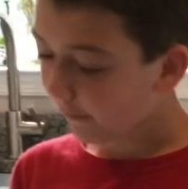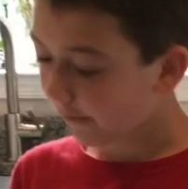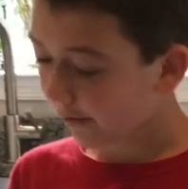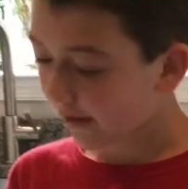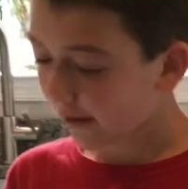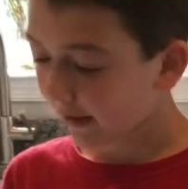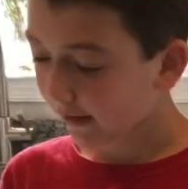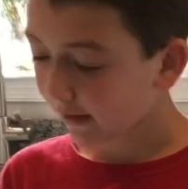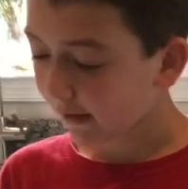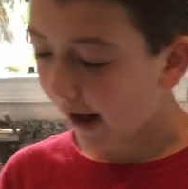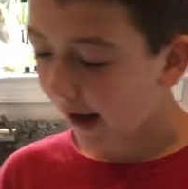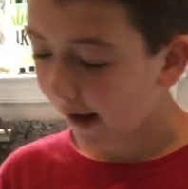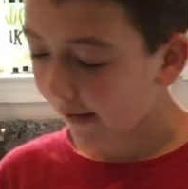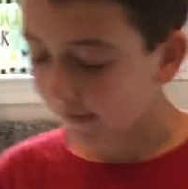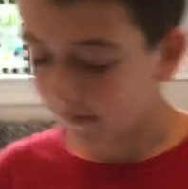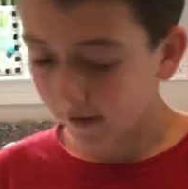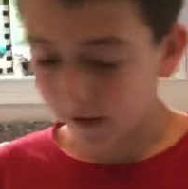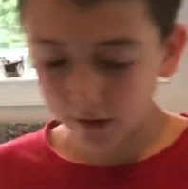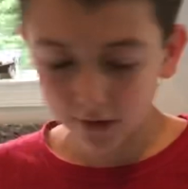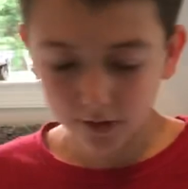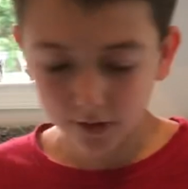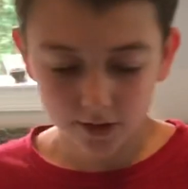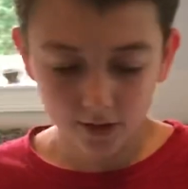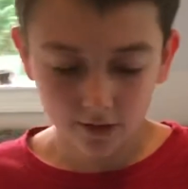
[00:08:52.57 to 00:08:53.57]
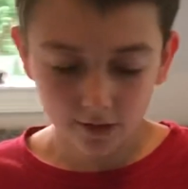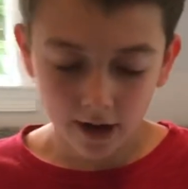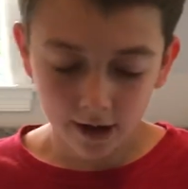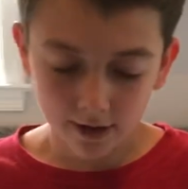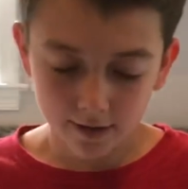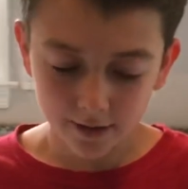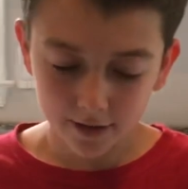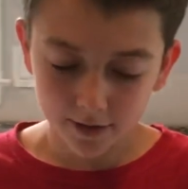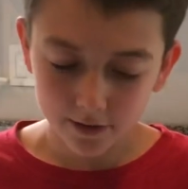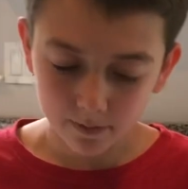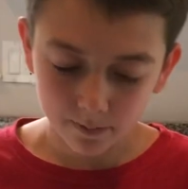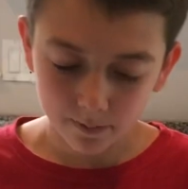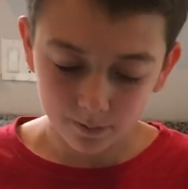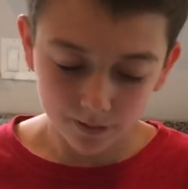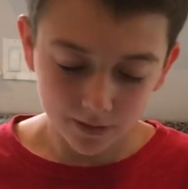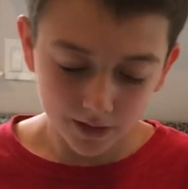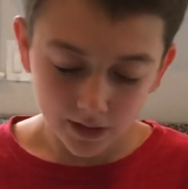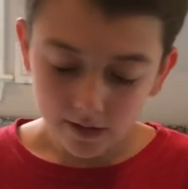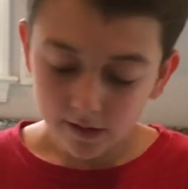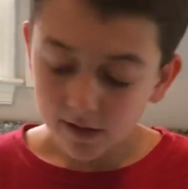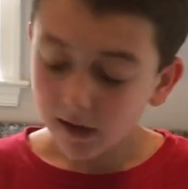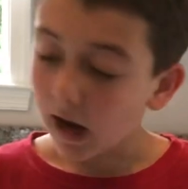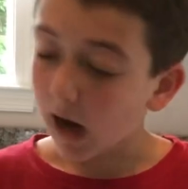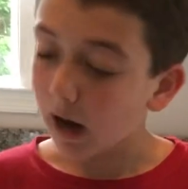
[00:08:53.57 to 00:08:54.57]
like that, there's your onion.
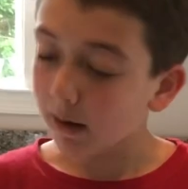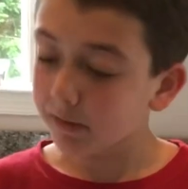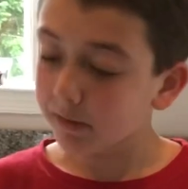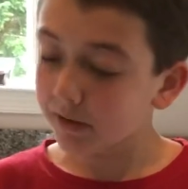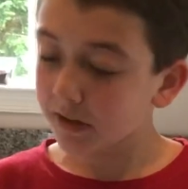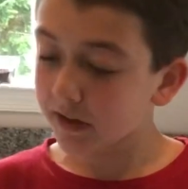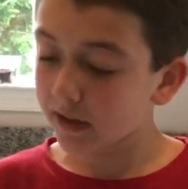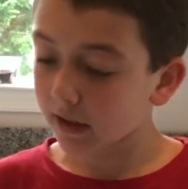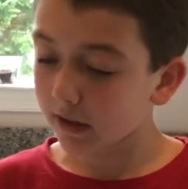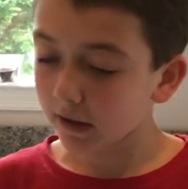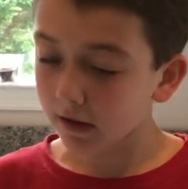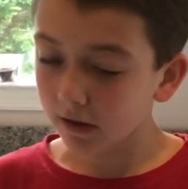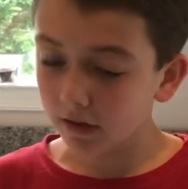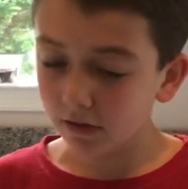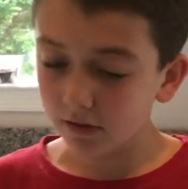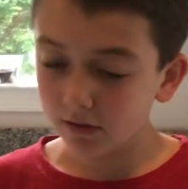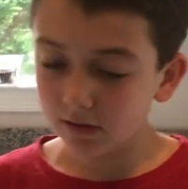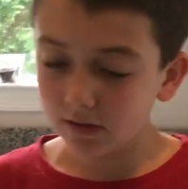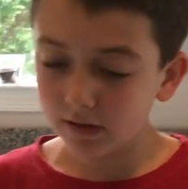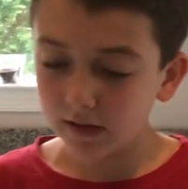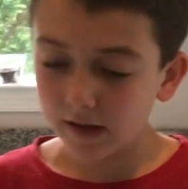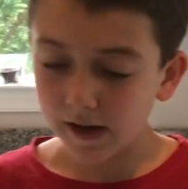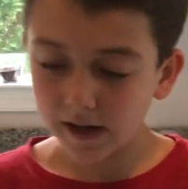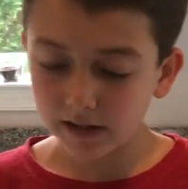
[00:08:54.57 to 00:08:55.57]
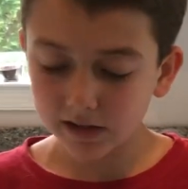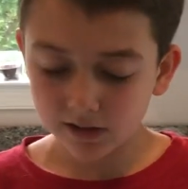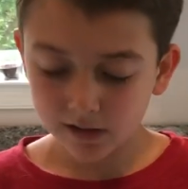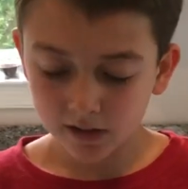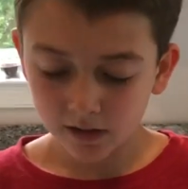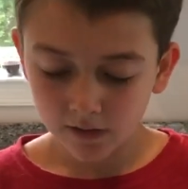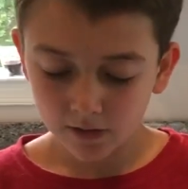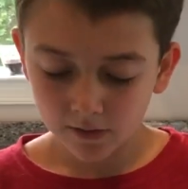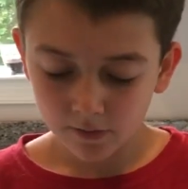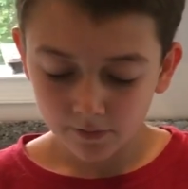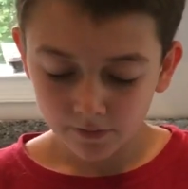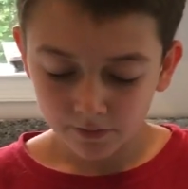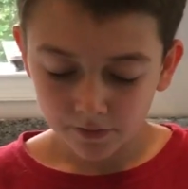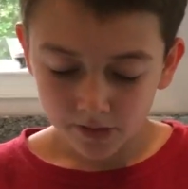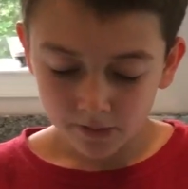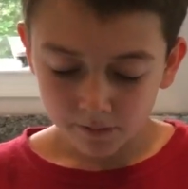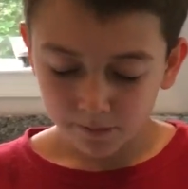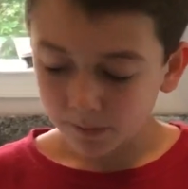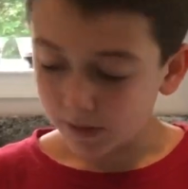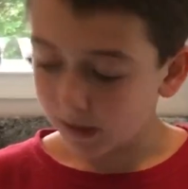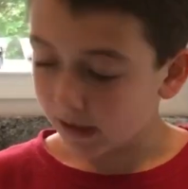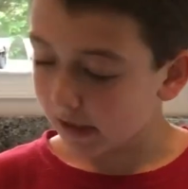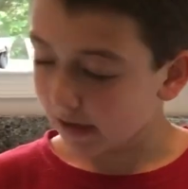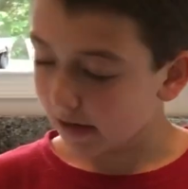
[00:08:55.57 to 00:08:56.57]
I'm just gonna use this
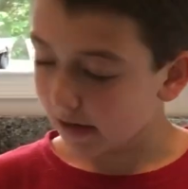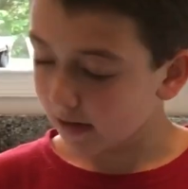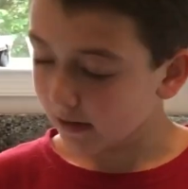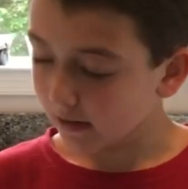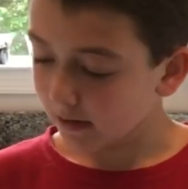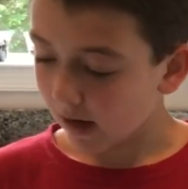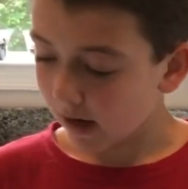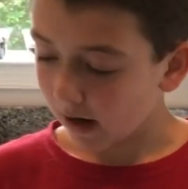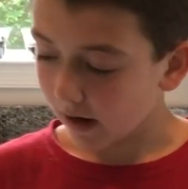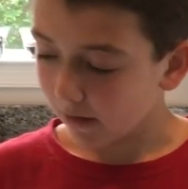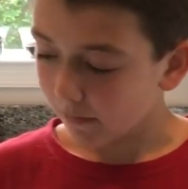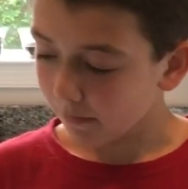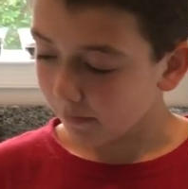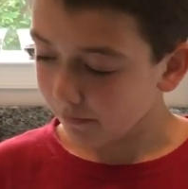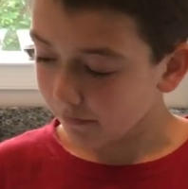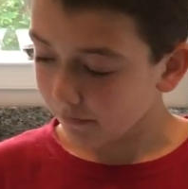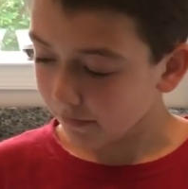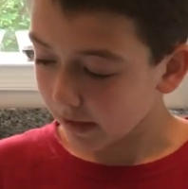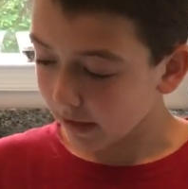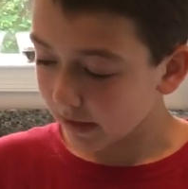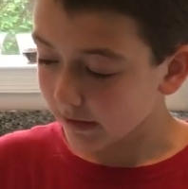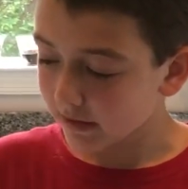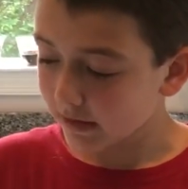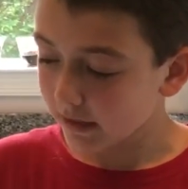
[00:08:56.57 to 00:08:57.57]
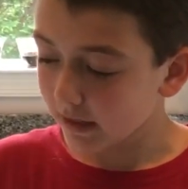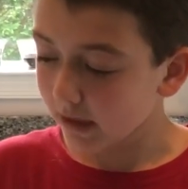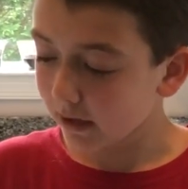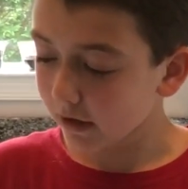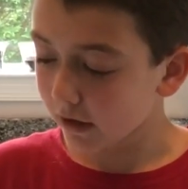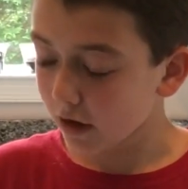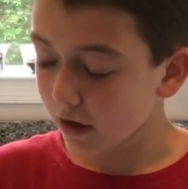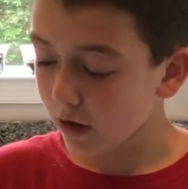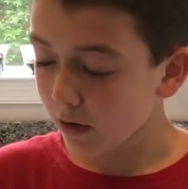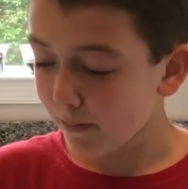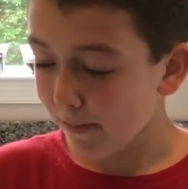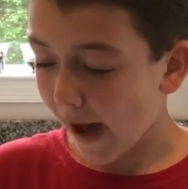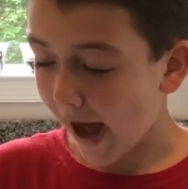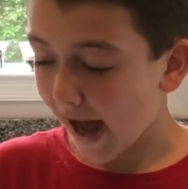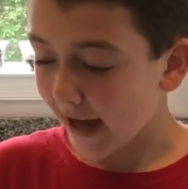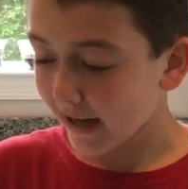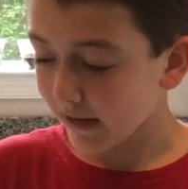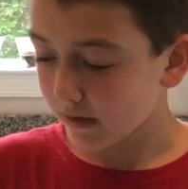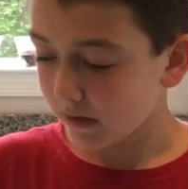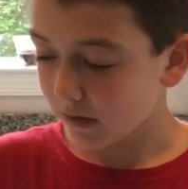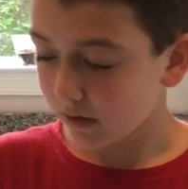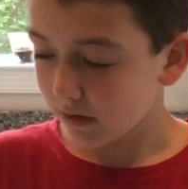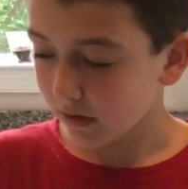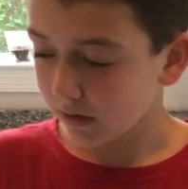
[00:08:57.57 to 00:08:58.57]
because it's gonna go
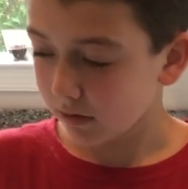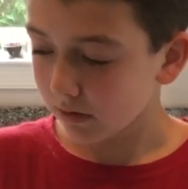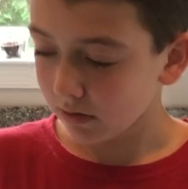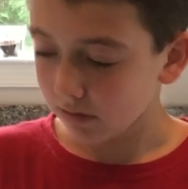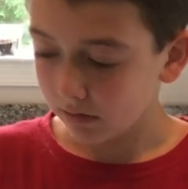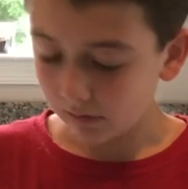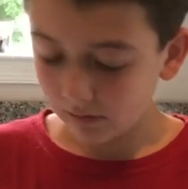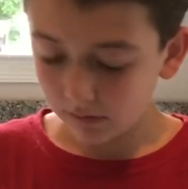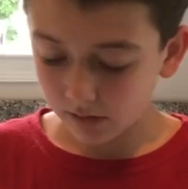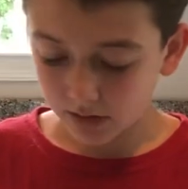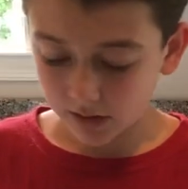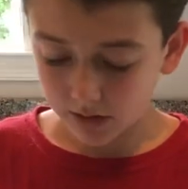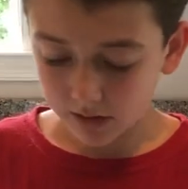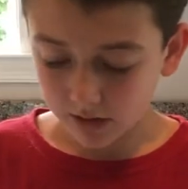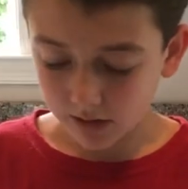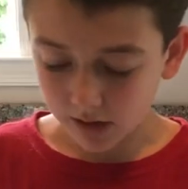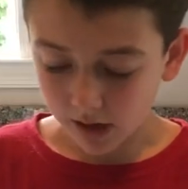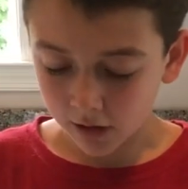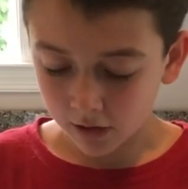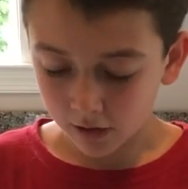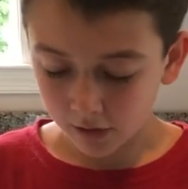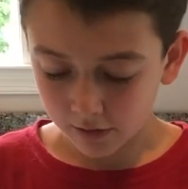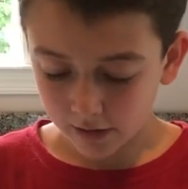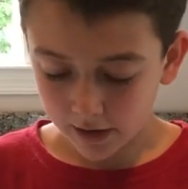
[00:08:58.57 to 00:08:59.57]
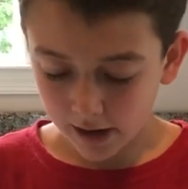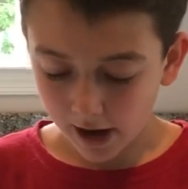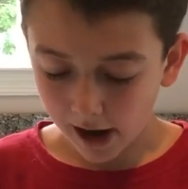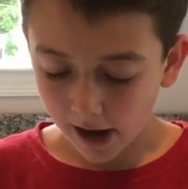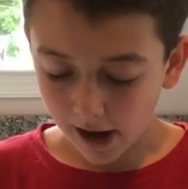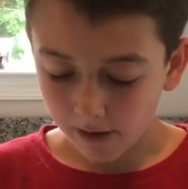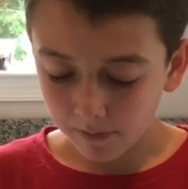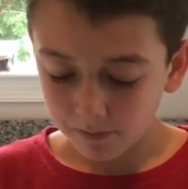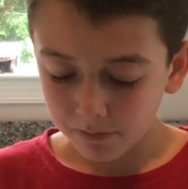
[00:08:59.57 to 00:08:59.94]
bad soon. So yeah.